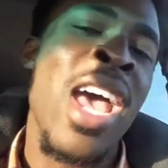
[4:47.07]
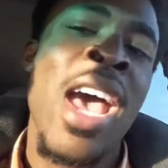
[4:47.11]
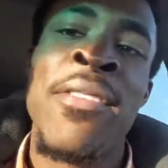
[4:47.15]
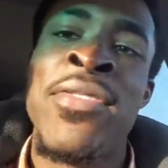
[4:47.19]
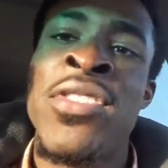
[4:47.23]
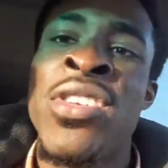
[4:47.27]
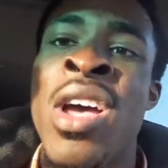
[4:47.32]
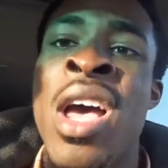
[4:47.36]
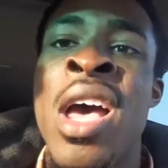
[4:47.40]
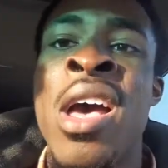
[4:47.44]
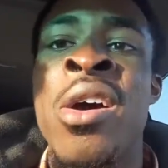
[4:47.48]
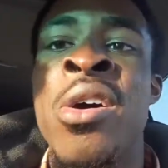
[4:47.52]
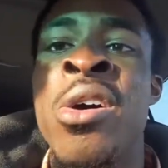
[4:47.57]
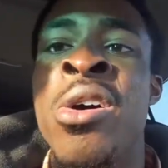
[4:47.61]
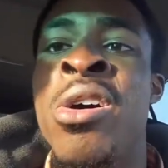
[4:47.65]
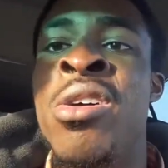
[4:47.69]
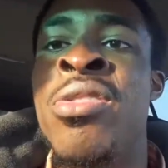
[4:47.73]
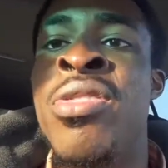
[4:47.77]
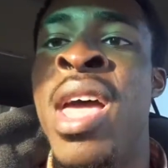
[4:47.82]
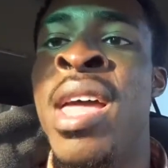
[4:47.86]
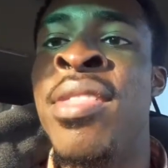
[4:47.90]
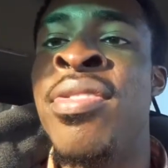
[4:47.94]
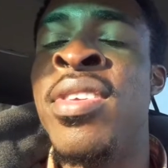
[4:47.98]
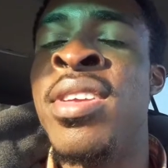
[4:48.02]
after I
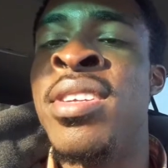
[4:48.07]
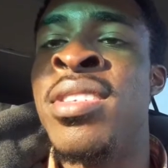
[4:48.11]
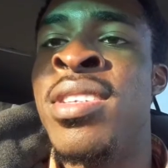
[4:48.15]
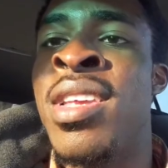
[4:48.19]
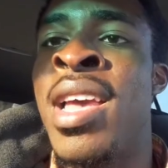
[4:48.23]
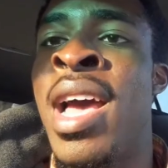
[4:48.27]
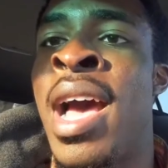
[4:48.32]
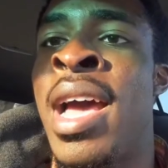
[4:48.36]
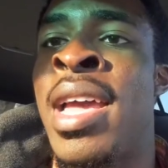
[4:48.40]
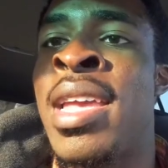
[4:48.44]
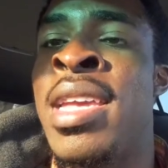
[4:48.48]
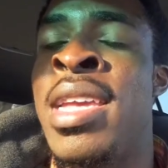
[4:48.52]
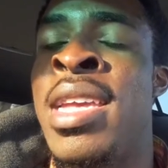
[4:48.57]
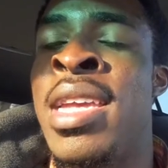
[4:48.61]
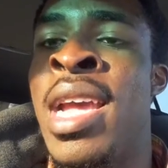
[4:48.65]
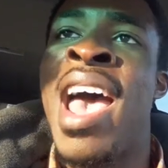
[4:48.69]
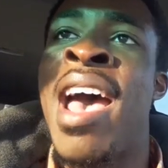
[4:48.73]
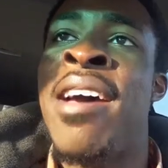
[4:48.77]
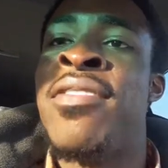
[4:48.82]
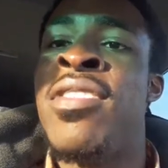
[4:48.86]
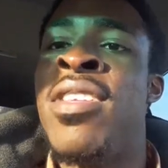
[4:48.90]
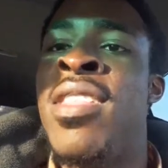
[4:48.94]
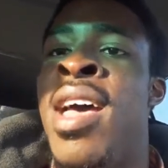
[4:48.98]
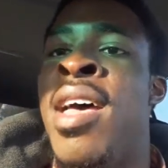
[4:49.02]
heard that this guy,
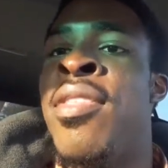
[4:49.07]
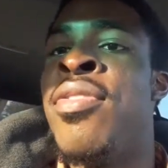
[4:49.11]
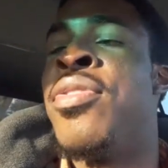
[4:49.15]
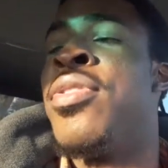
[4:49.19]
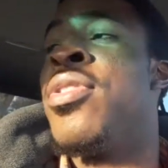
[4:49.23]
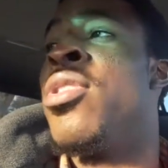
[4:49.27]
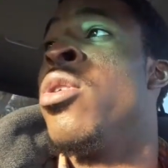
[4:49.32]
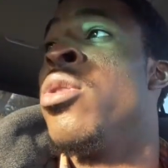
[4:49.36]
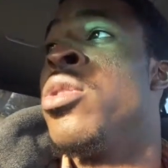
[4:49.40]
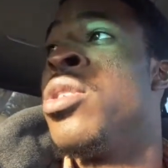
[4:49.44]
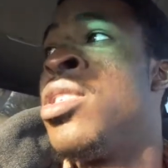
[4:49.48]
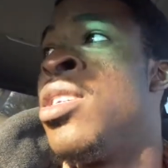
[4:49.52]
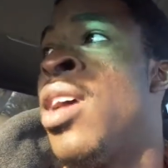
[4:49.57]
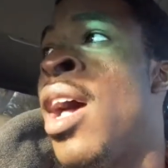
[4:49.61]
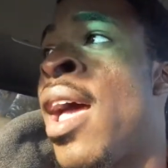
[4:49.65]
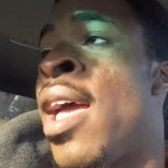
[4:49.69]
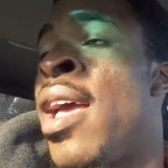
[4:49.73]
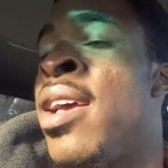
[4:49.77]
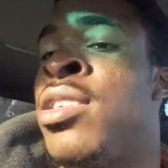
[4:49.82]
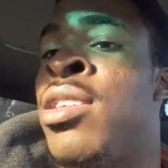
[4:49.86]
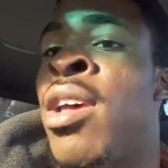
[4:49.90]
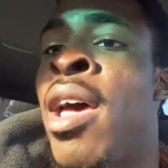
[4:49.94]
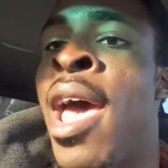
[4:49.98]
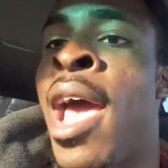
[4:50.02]
those
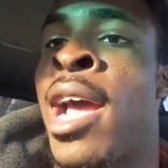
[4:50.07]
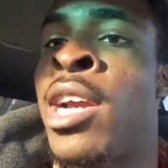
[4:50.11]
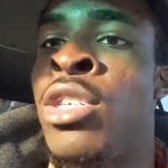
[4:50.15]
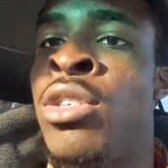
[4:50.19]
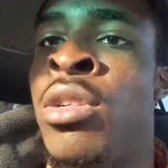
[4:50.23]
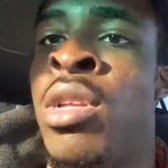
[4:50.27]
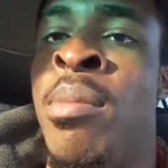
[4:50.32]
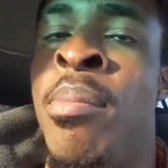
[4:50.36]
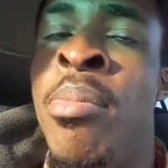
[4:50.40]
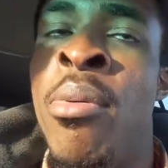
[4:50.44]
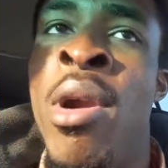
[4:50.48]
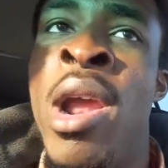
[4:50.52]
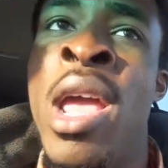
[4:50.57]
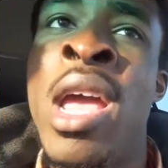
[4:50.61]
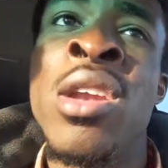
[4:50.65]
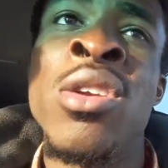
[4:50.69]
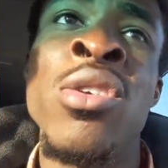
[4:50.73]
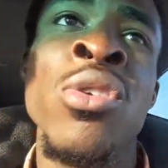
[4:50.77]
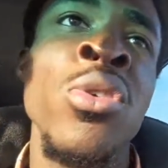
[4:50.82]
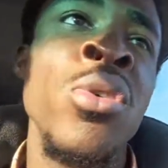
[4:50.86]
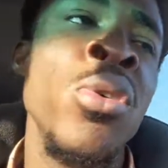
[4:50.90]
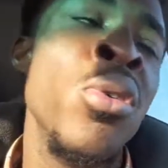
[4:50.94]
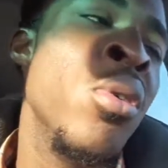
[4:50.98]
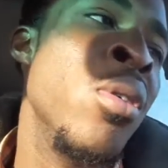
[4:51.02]
tires are actually
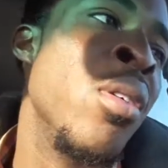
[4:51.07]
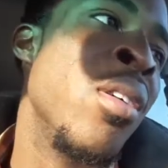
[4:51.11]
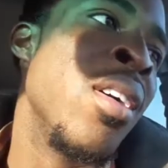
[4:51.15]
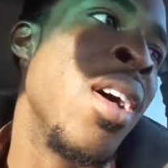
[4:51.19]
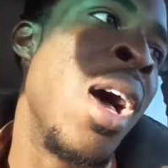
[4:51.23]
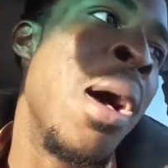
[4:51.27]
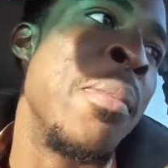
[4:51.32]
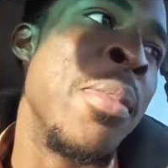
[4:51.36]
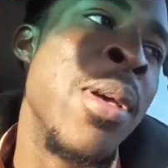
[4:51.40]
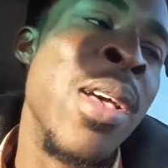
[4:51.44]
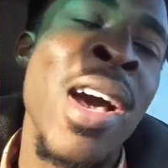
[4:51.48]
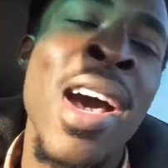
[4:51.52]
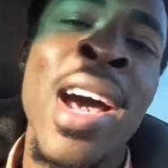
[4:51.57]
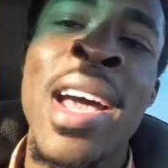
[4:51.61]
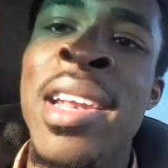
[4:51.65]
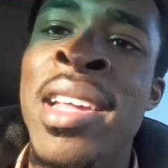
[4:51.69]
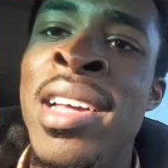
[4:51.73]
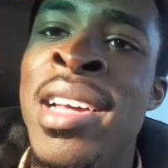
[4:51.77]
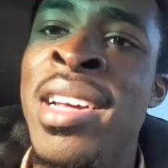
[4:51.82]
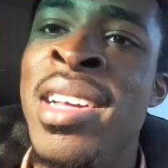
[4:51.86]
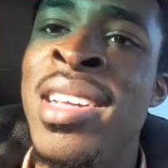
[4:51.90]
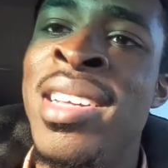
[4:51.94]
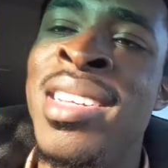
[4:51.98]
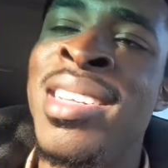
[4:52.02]
brand new, I'm kind
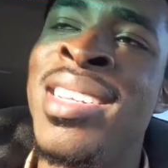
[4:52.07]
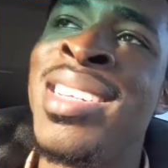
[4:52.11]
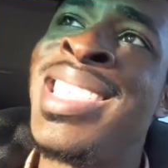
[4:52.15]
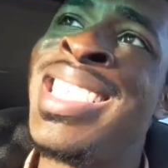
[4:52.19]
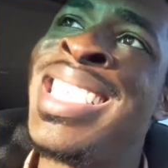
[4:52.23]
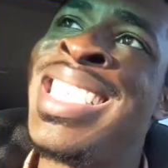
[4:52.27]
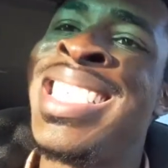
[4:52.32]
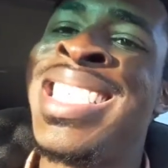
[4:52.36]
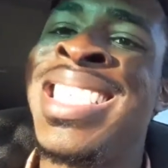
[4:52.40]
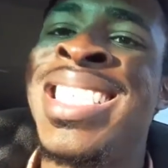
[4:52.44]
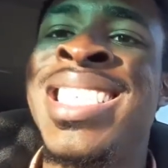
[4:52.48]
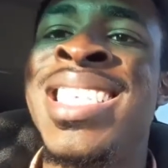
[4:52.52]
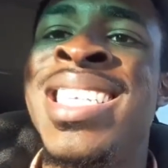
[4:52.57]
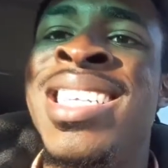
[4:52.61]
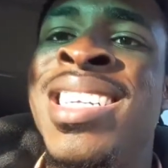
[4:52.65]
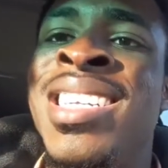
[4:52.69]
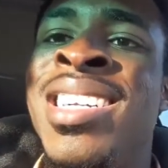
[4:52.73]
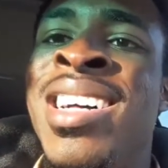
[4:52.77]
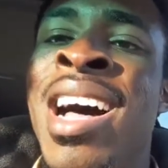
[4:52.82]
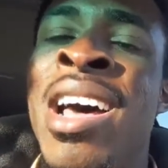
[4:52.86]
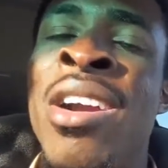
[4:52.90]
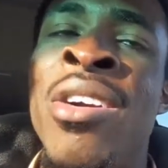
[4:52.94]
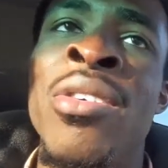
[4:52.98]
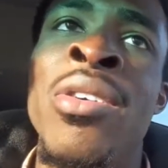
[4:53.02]
of,
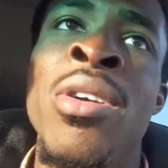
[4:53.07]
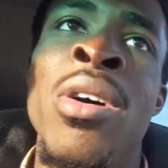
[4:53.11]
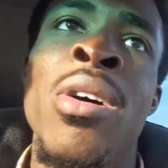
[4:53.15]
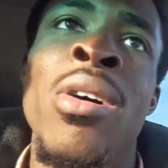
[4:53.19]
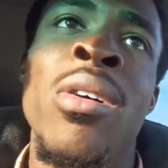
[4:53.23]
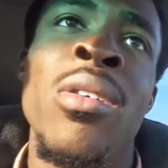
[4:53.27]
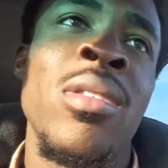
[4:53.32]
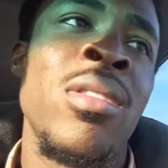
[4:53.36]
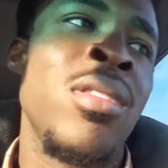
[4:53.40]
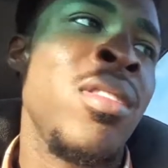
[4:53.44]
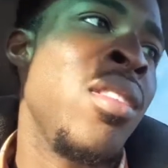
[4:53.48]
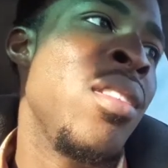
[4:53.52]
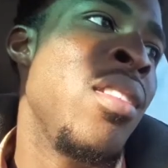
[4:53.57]
I don't know.